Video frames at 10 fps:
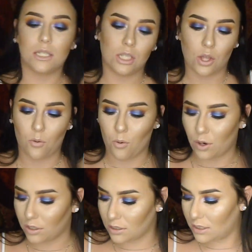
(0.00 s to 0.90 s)
to the
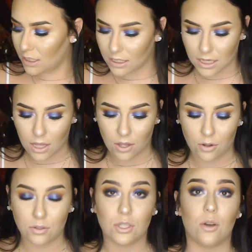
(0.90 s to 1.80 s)
orange to the
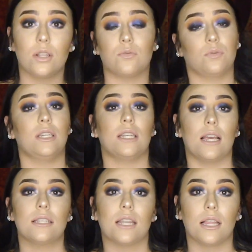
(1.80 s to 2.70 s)
yellow. So it's really
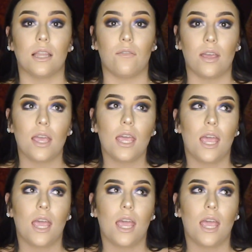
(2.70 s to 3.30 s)
nice and I love it.